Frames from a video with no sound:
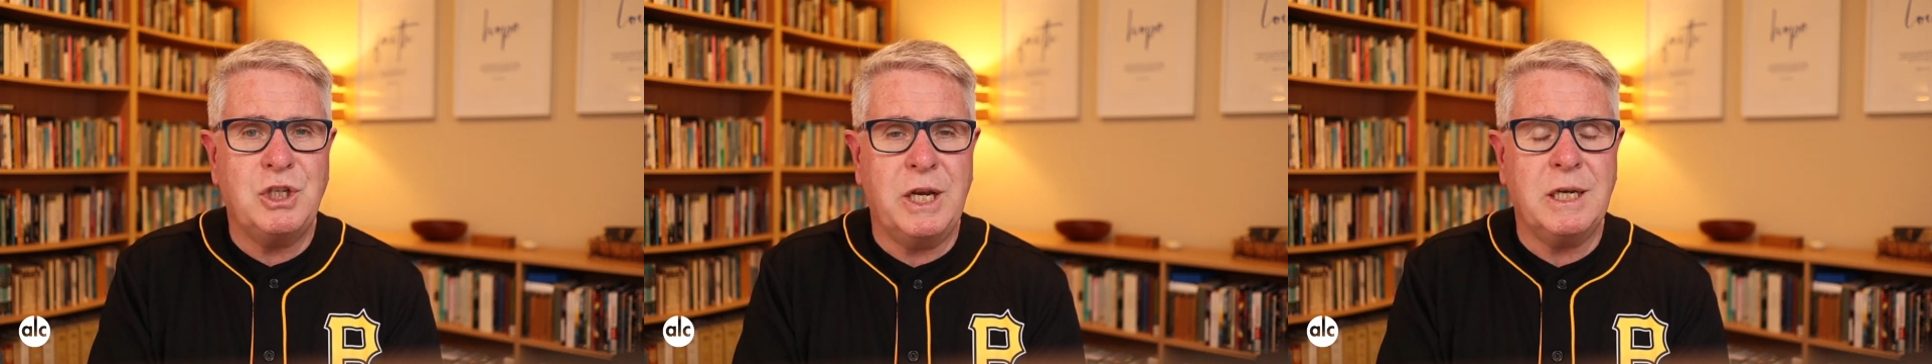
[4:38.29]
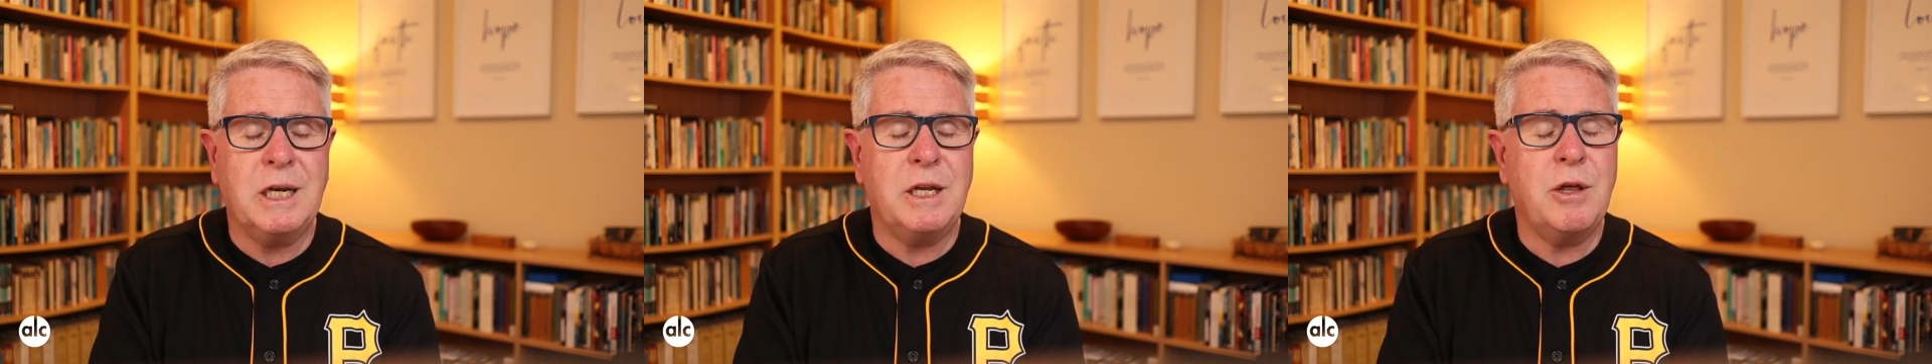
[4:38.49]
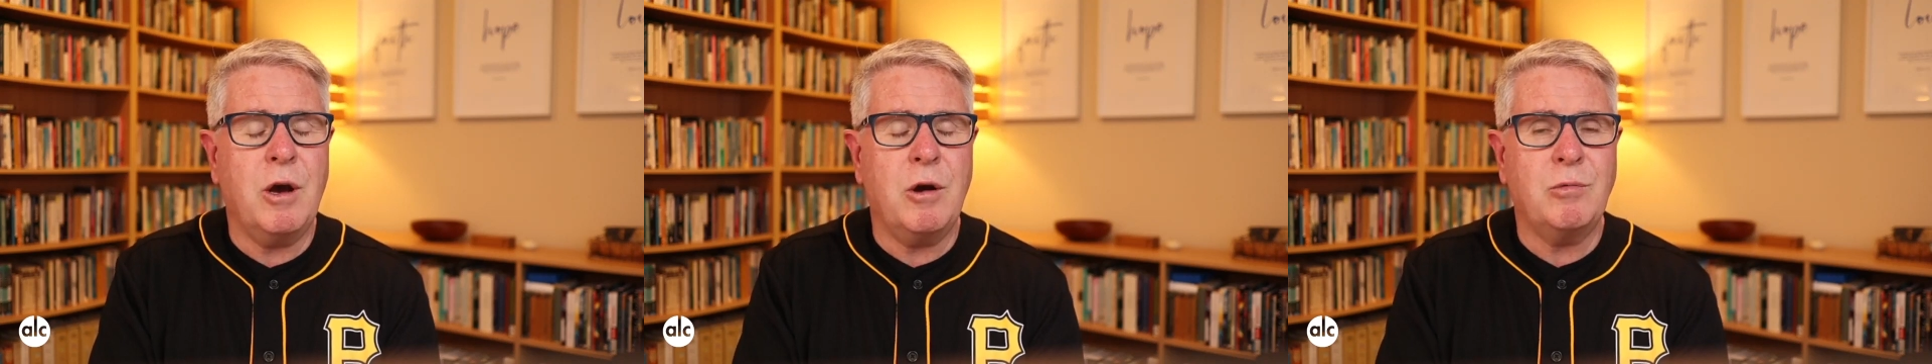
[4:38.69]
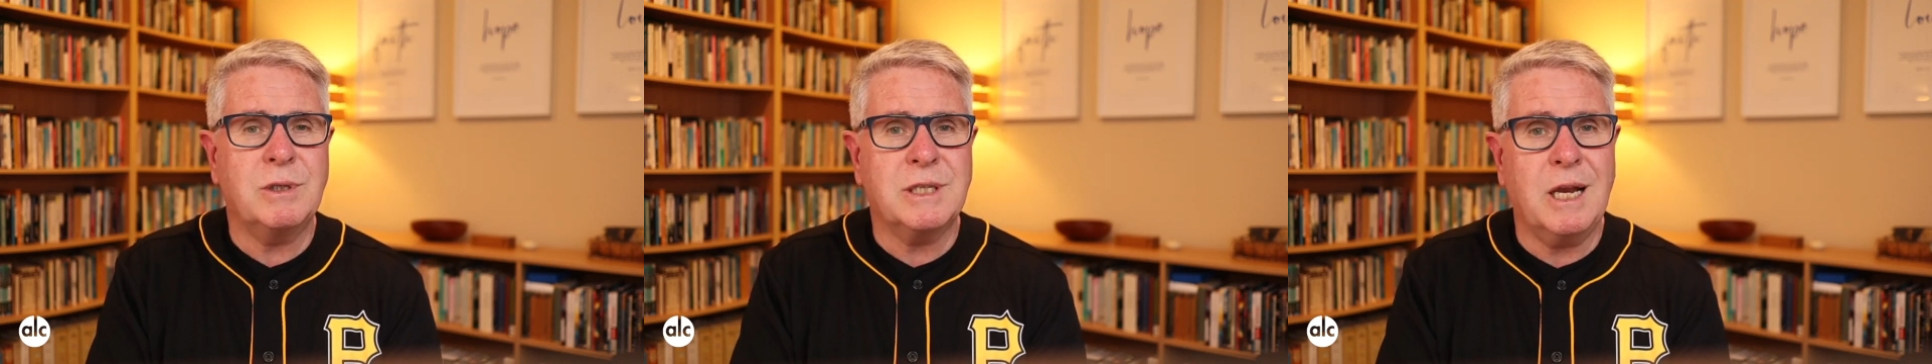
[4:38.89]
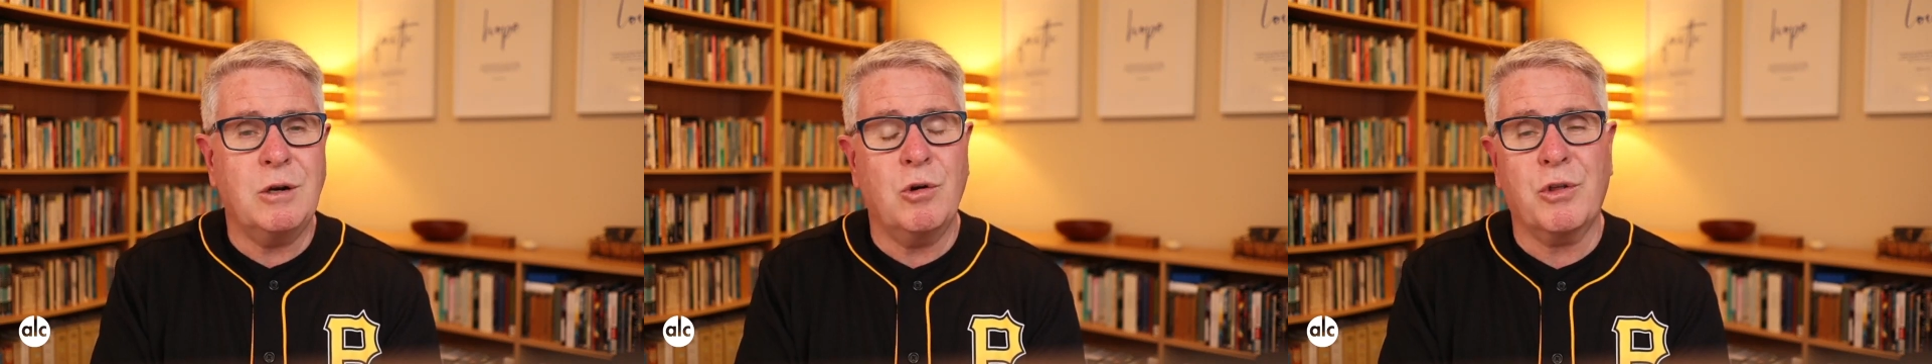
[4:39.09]
gently, though, we
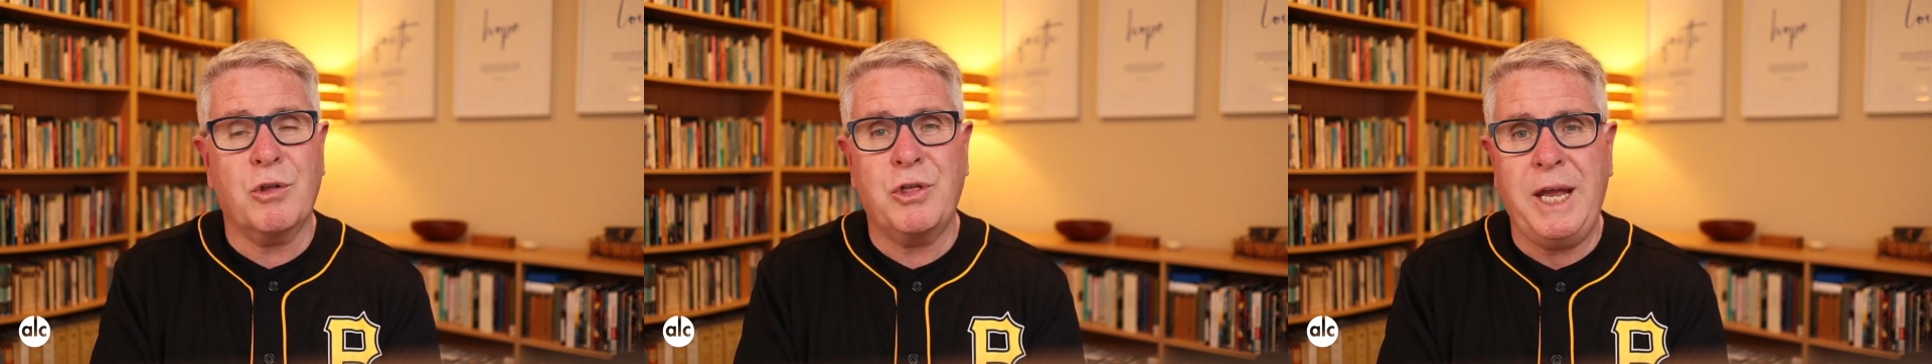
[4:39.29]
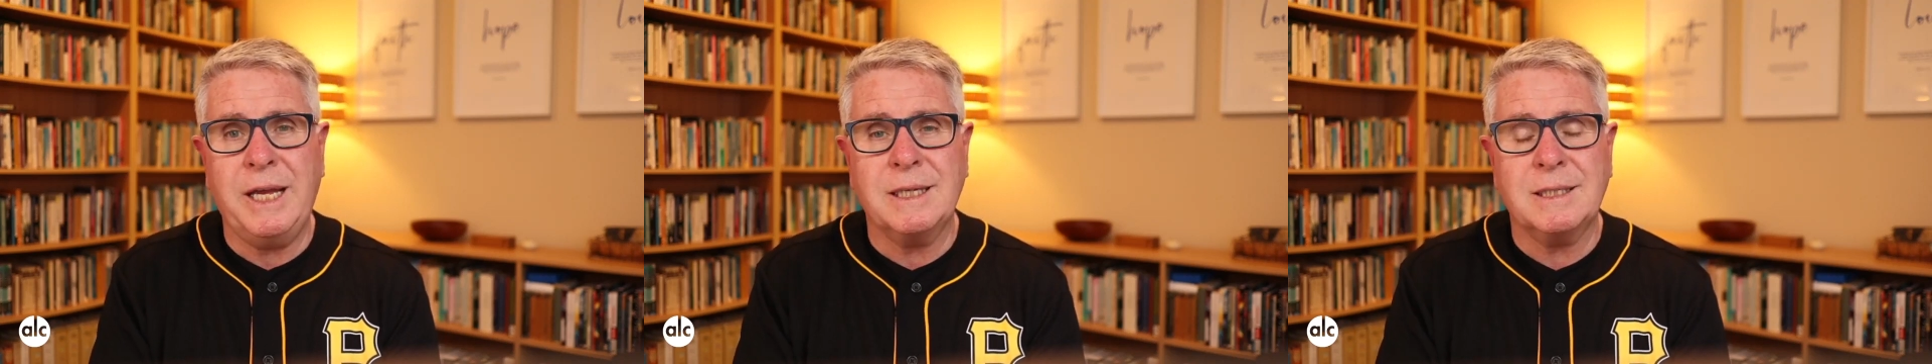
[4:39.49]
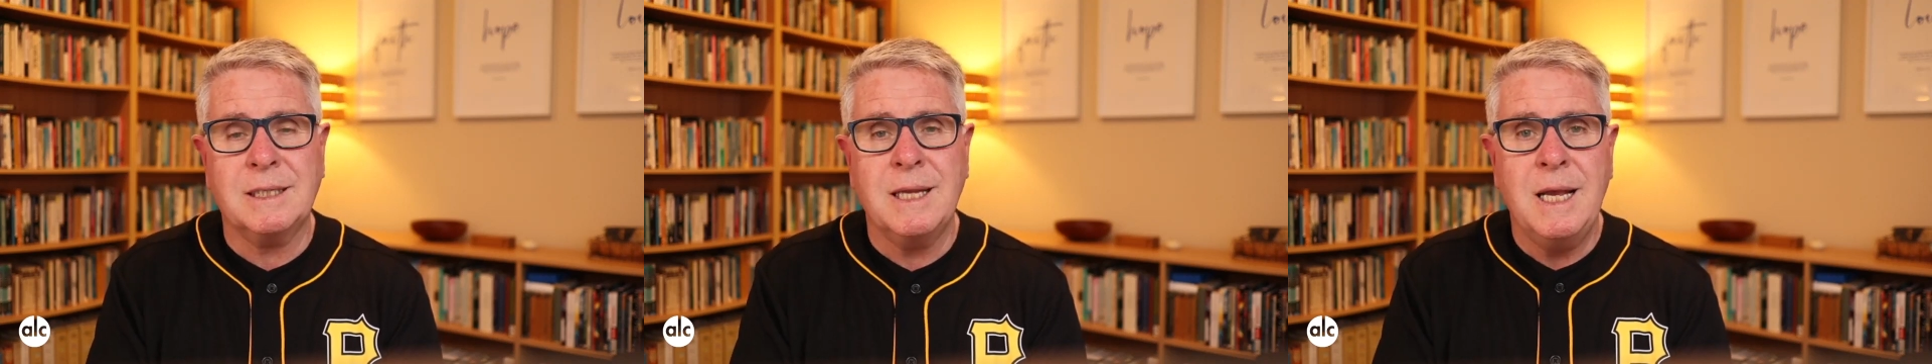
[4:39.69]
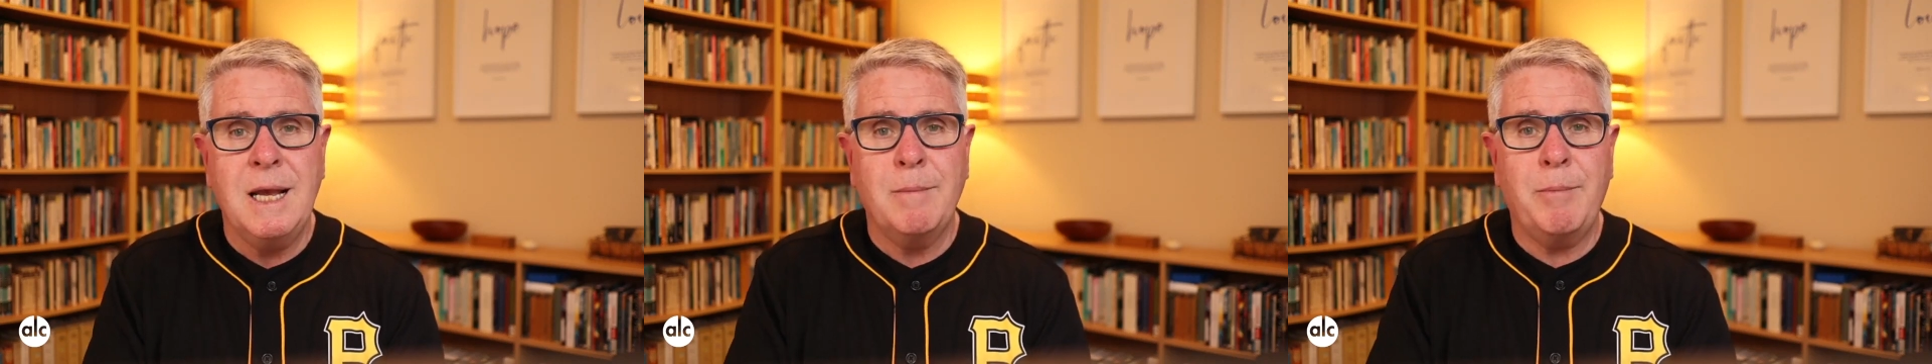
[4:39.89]
say, look, thanks,